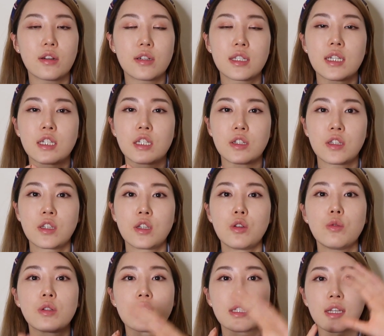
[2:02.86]
there's such a
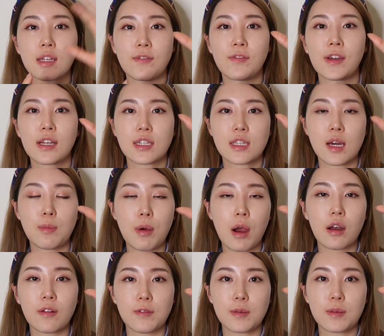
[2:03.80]
huge significant
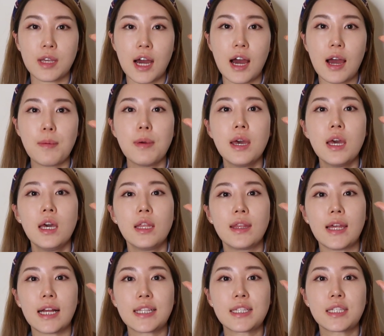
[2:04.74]
part of the time
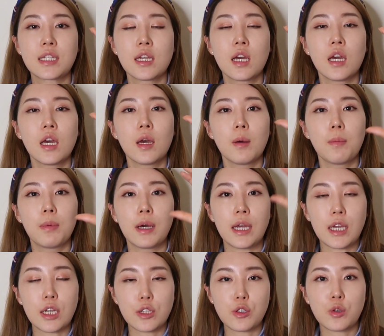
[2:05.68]
that's
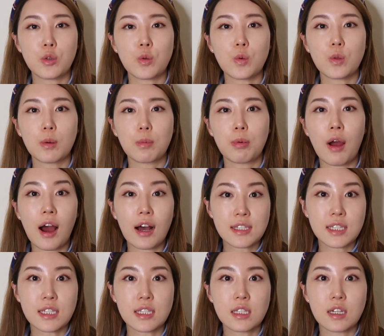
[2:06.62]
put into the
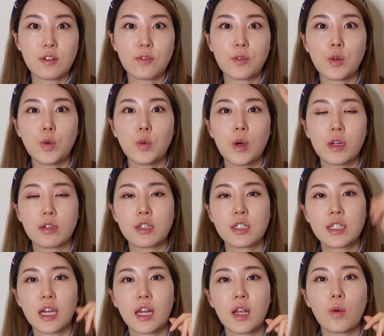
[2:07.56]
process of you
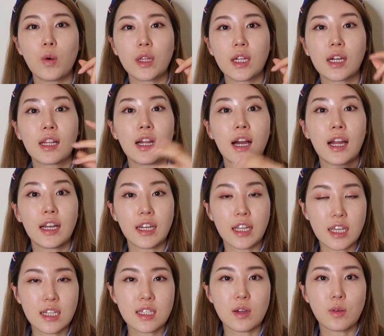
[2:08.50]
understanding what the client
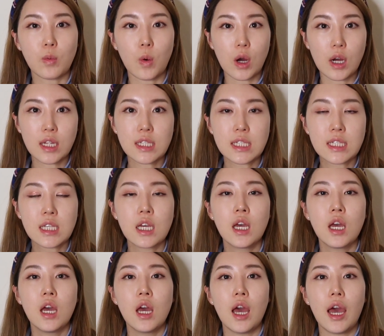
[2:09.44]
needs and wants
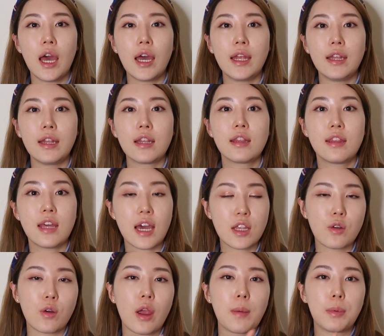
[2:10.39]
and
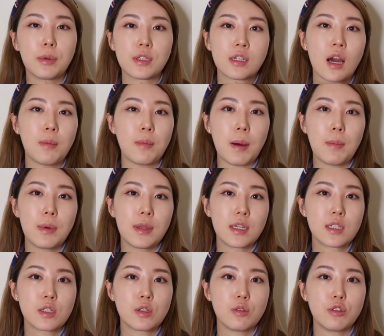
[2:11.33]
then you're able to come up with
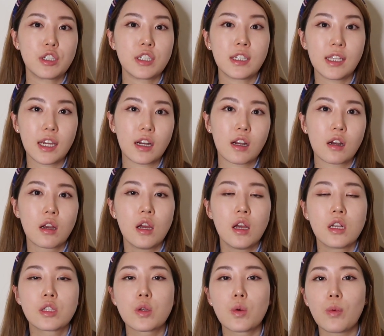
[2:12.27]
a solution later.
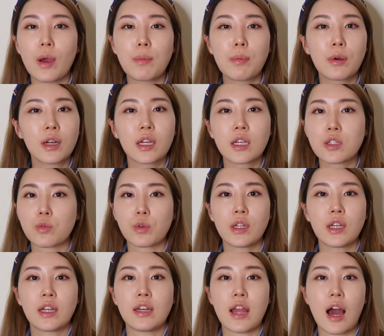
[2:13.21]
So whiteboarding is
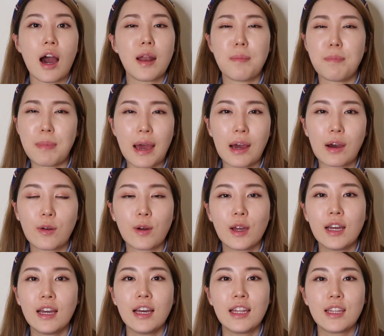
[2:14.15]
really not
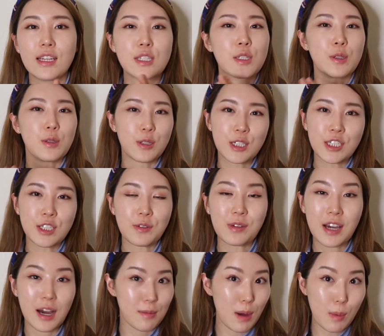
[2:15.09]
about the solution you
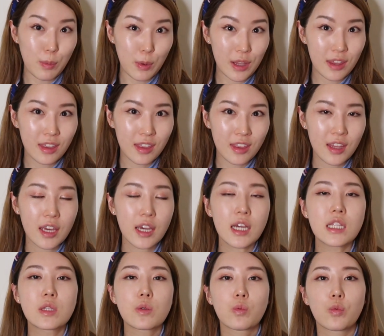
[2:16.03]
come up with.
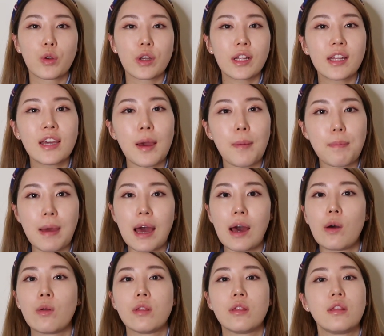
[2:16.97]
It's really
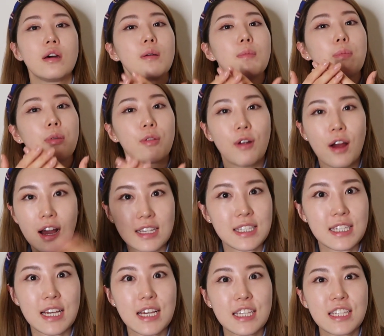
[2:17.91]
about the
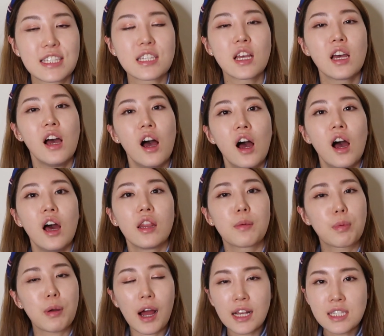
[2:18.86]
process.
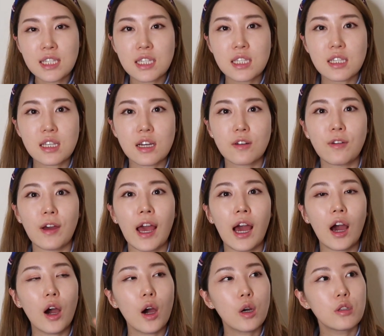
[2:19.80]
The process of
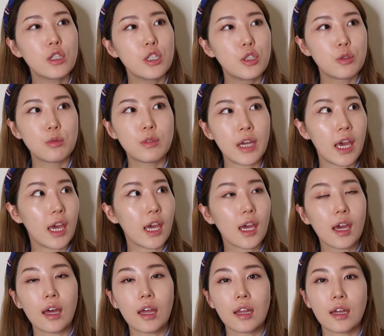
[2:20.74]
how did you
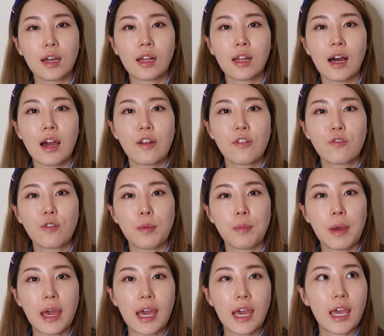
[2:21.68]
take the client
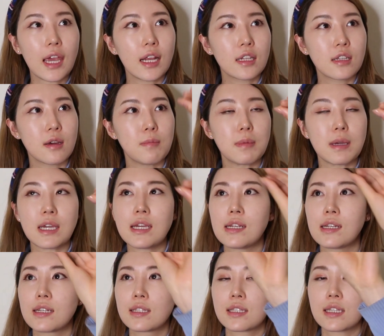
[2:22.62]
from A to
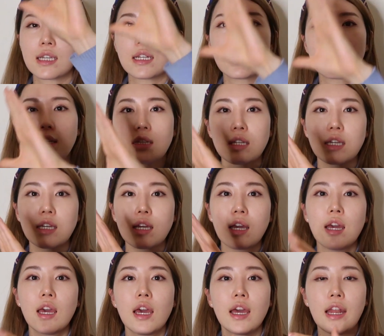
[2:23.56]
B to C to D
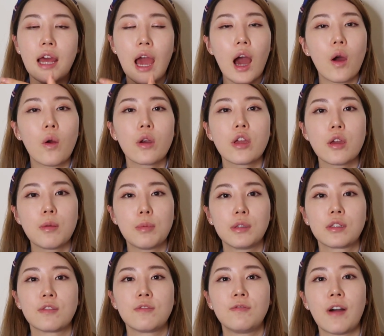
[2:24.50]
and how are you
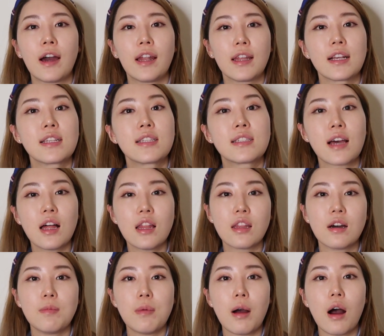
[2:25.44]
able to finally sell
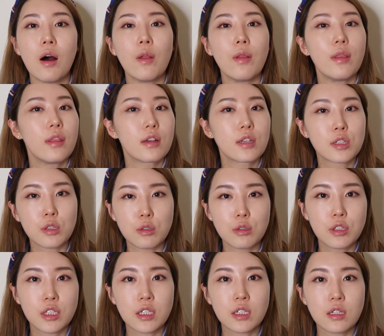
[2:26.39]
them on the
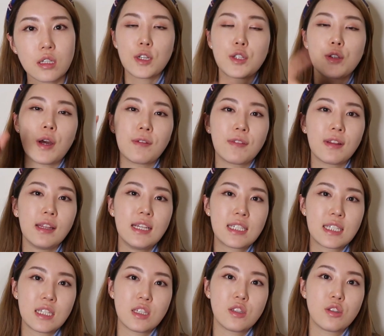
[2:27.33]
solution. First you have to
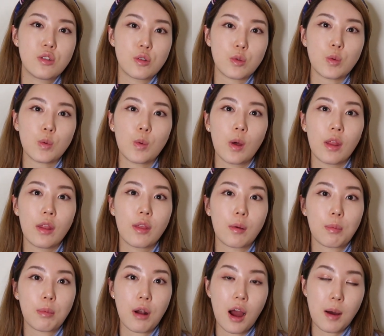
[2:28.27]
listen to
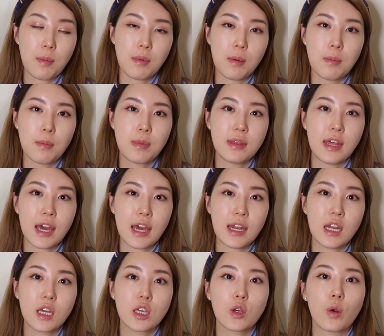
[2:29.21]
their problem,
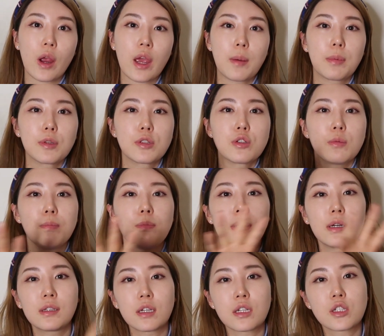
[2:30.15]
then you're able to
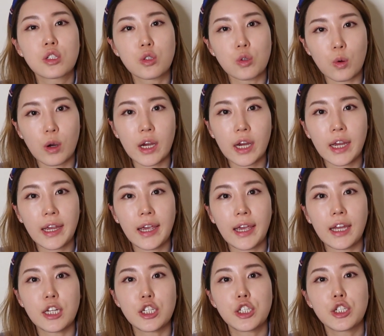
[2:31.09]
build a story
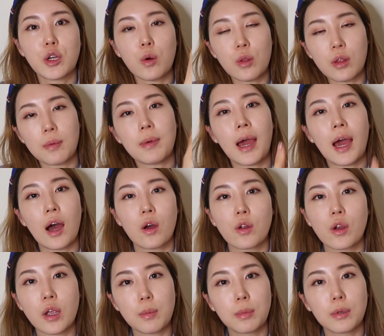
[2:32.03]
and show them how
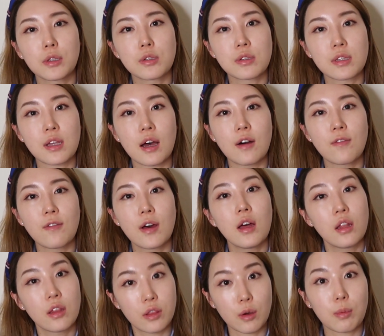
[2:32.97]
you're able to solve
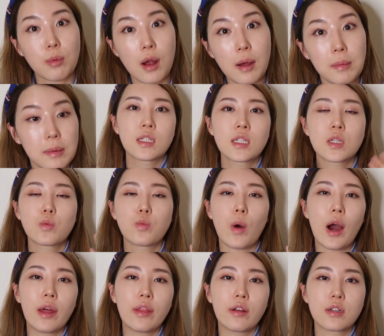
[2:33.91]
their problem. This is
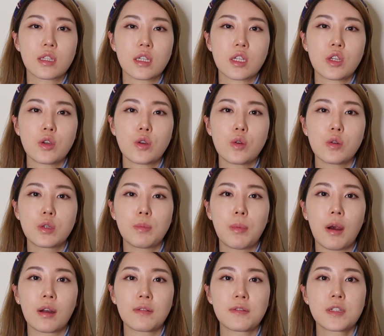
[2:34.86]
why there's a huge
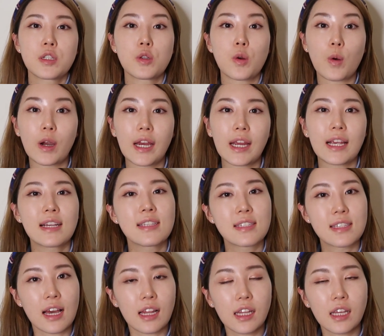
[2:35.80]
part of story
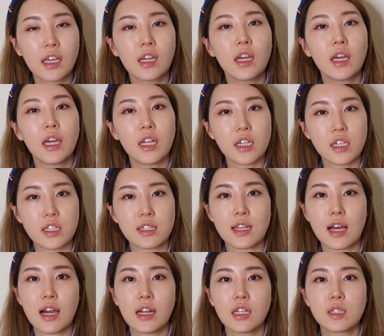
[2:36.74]
selling in
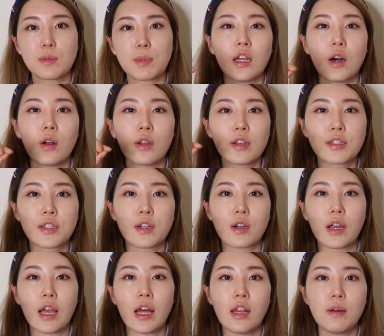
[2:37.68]
design. not only is
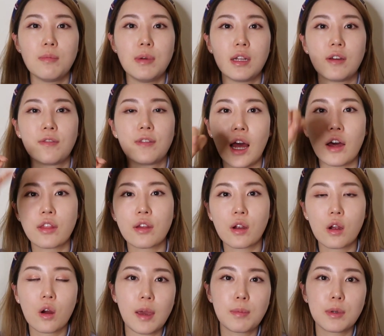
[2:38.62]
there an element of how
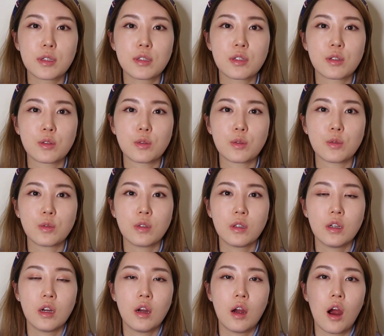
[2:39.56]
they're able to
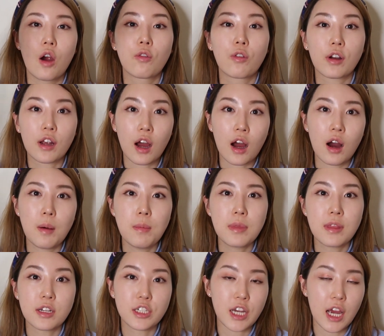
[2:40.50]

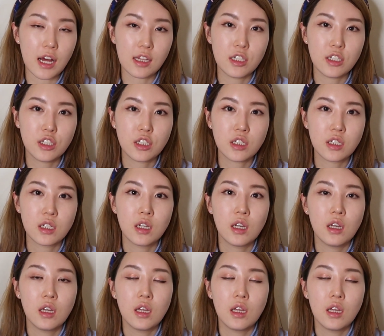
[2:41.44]
overcome the challenge